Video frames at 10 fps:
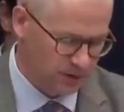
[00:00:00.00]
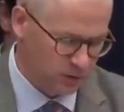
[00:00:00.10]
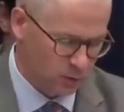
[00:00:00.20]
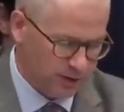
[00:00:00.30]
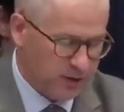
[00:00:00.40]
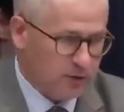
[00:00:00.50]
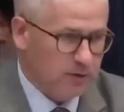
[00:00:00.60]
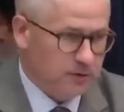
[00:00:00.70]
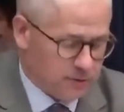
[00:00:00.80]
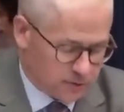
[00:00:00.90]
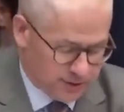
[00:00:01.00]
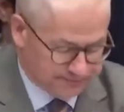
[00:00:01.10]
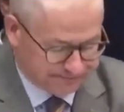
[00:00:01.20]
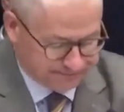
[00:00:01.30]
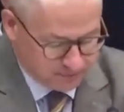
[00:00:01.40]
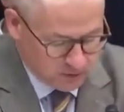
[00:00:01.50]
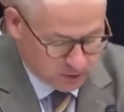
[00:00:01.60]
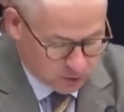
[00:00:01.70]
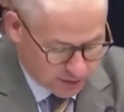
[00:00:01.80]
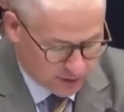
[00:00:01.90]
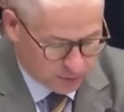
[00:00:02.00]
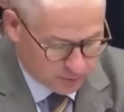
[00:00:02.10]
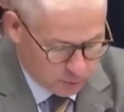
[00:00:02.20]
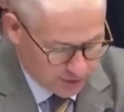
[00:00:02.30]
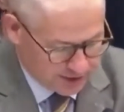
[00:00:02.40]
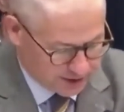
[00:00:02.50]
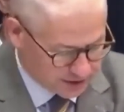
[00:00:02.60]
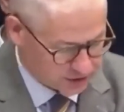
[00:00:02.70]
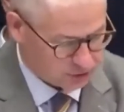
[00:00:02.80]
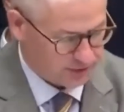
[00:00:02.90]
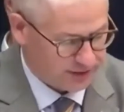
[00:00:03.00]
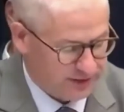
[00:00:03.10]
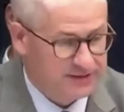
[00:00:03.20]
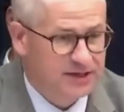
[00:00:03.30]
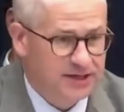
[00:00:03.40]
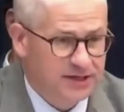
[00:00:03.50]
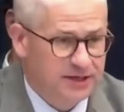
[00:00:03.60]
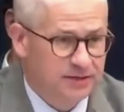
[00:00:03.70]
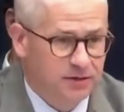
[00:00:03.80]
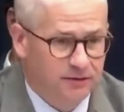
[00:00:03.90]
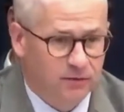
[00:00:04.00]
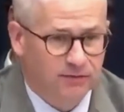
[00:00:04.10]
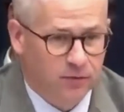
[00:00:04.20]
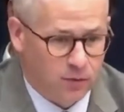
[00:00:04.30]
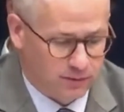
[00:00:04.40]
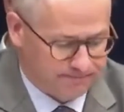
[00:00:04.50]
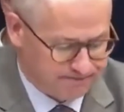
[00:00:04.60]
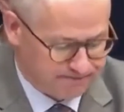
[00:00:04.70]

We can all agree the credit reporting industry is in need of reform.